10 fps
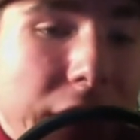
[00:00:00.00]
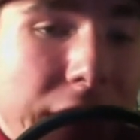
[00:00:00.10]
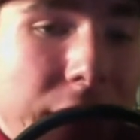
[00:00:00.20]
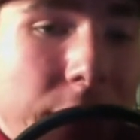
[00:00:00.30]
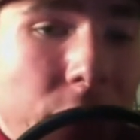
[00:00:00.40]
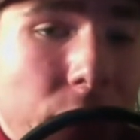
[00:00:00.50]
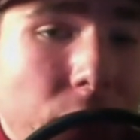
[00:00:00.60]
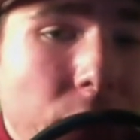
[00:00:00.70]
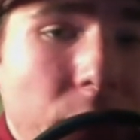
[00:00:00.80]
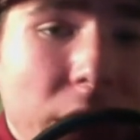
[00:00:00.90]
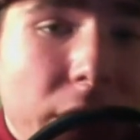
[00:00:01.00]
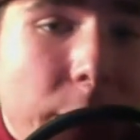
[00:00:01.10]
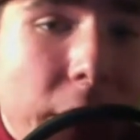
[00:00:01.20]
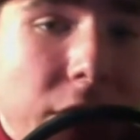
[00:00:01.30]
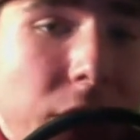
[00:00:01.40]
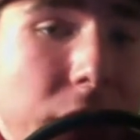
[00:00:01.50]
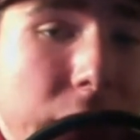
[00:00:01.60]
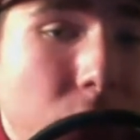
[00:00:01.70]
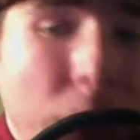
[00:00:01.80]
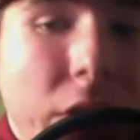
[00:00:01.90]
and I don't know if I'm actually
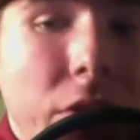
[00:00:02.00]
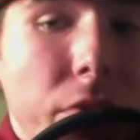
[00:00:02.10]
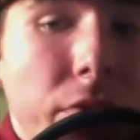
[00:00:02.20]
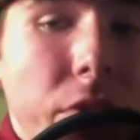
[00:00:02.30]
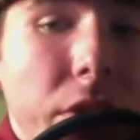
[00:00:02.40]
going to fully